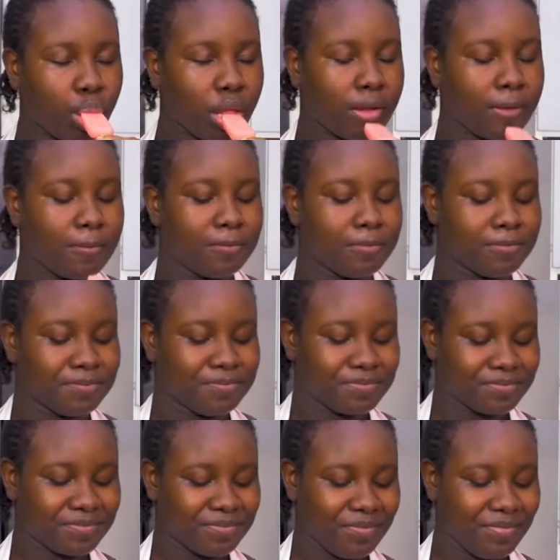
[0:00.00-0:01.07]

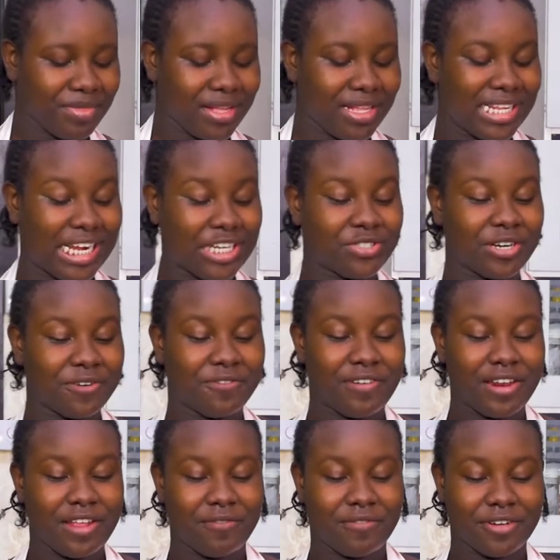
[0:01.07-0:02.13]
The natural
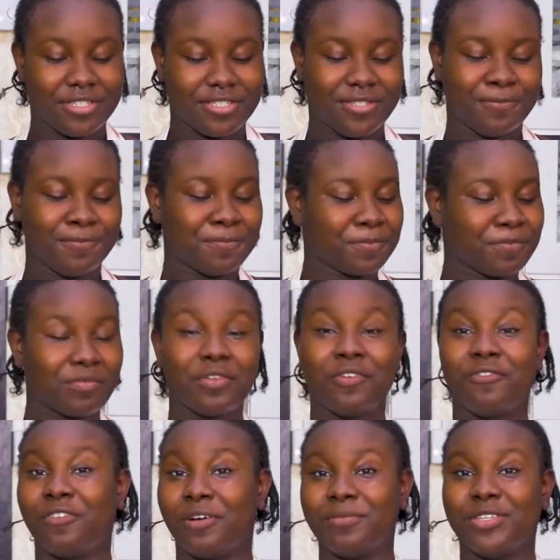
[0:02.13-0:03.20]
flavors
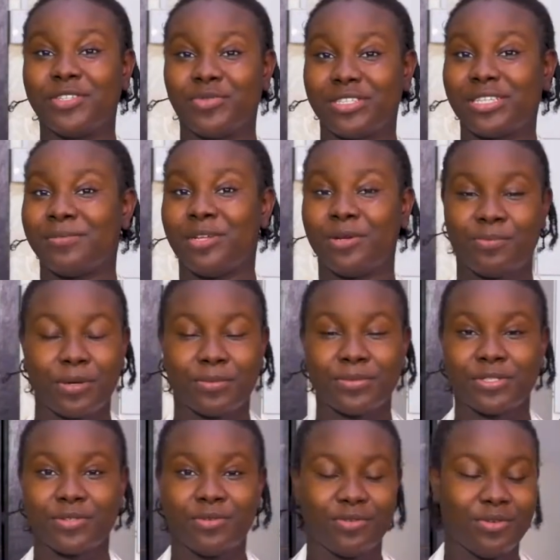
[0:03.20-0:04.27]
from this watermelon
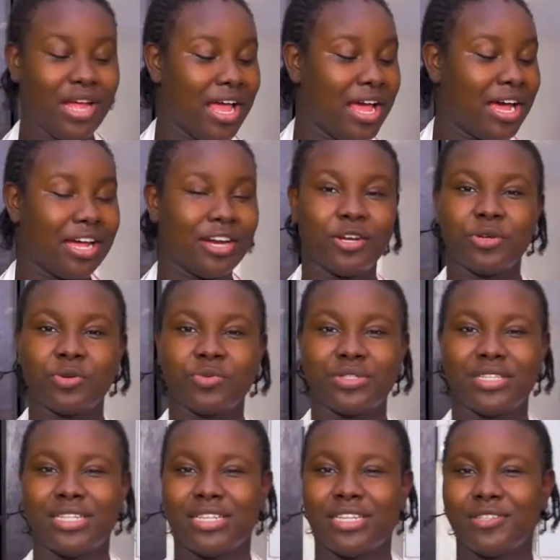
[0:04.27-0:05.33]
popsicle along with
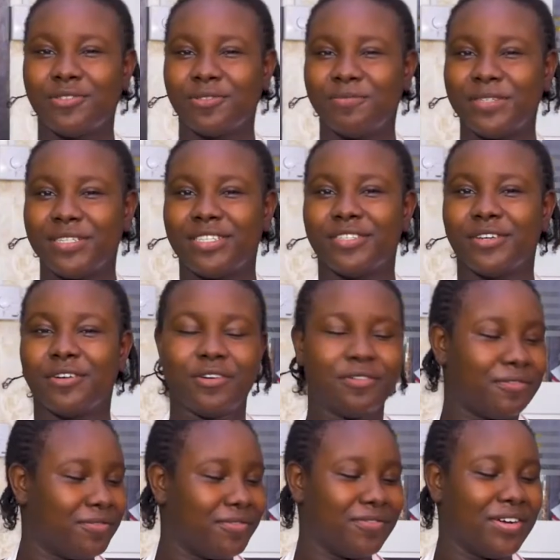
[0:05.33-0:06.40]
a little bit
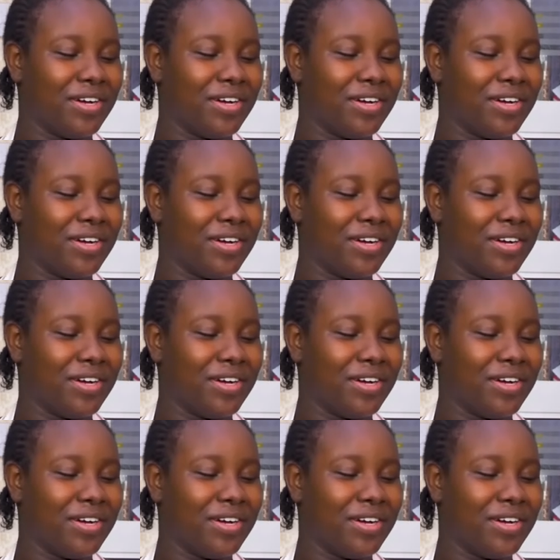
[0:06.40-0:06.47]
of